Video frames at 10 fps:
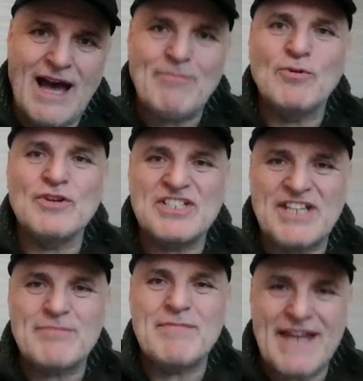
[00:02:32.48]
I'm going to
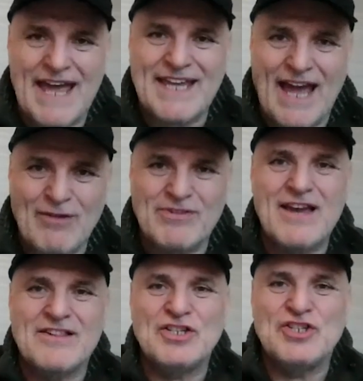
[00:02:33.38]
stick my neck out and
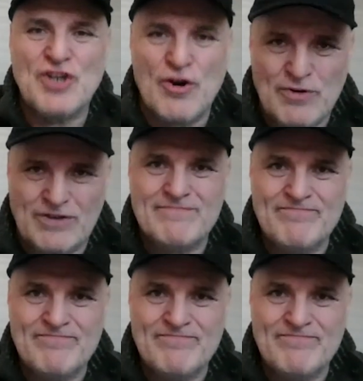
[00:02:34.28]
say it's a joke.